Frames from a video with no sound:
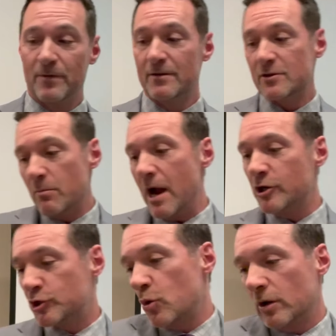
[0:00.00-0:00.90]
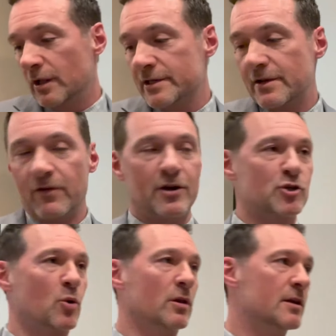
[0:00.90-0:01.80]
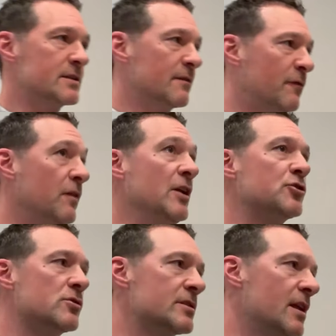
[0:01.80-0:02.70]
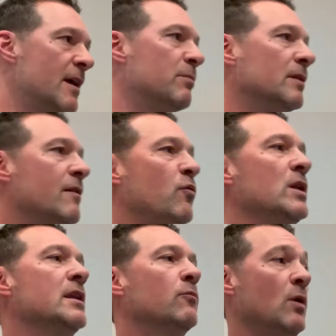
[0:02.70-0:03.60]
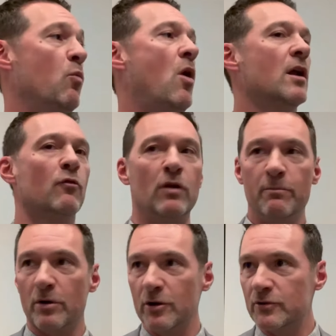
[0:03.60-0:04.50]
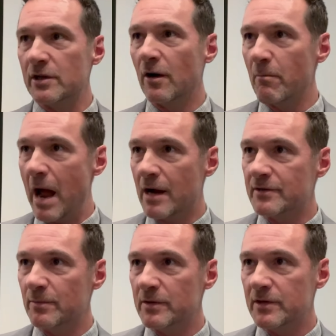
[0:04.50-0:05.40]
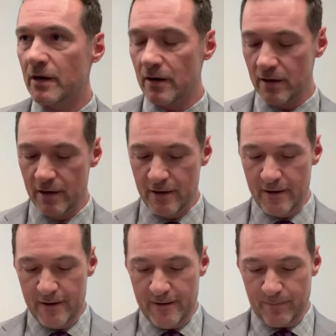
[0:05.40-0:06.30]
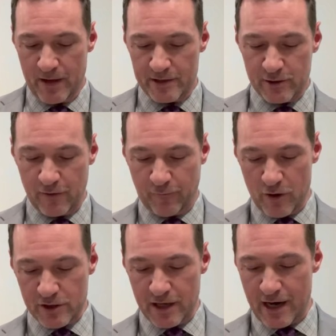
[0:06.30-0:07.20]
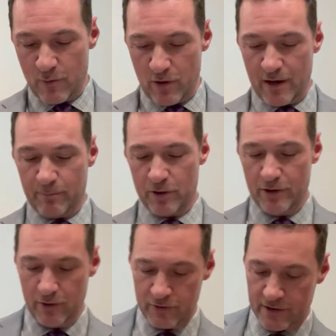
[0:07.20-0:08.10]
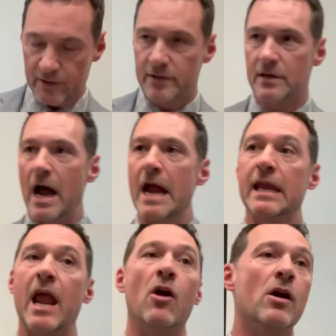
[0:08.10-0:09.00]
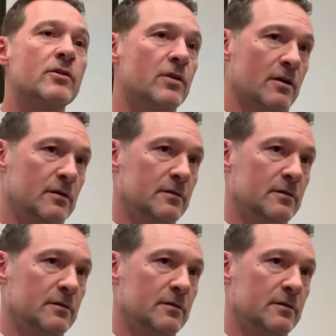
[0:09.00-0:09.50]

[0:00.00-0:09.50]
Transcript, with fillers: So my short list, I've got a short list of features that I believe we, we want to reproduce in our maximas here. And so the first thing I want to produce is high character